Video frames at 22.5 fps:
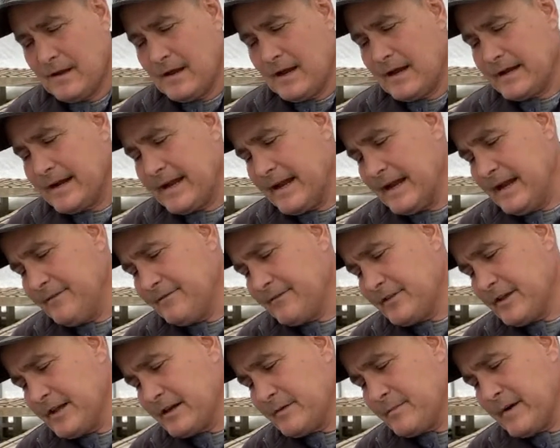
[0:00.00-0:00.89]
I can't even
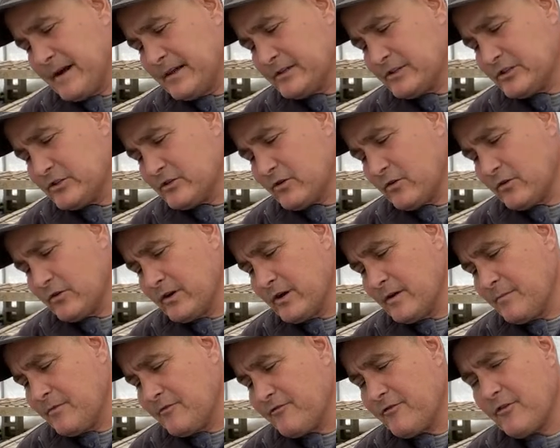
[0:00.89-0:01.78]
think about starting
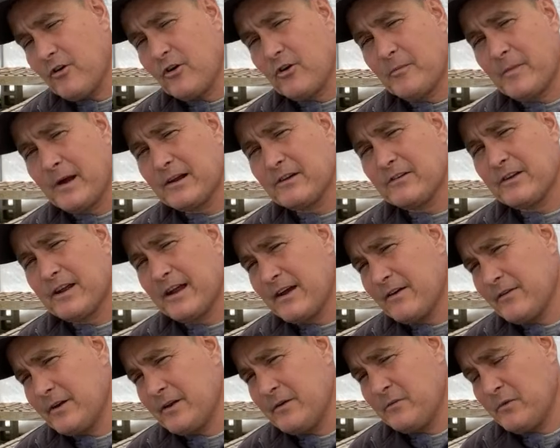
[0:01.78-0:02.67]
up a farm. I don't know
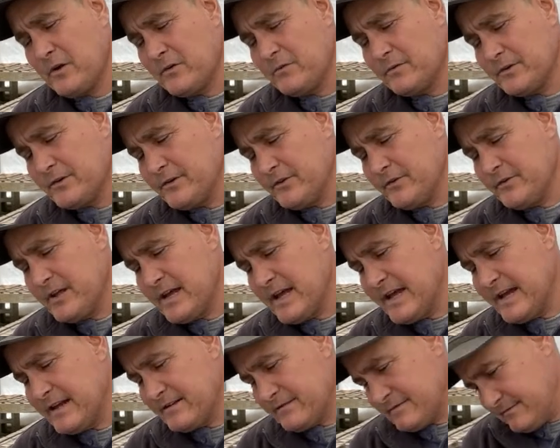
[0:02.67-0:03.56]
how anyone would do
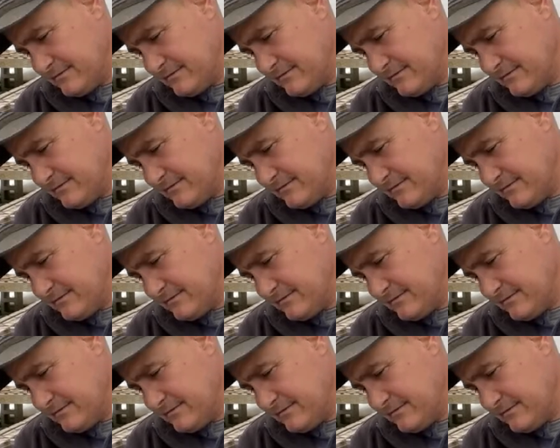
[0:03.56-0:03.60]
that.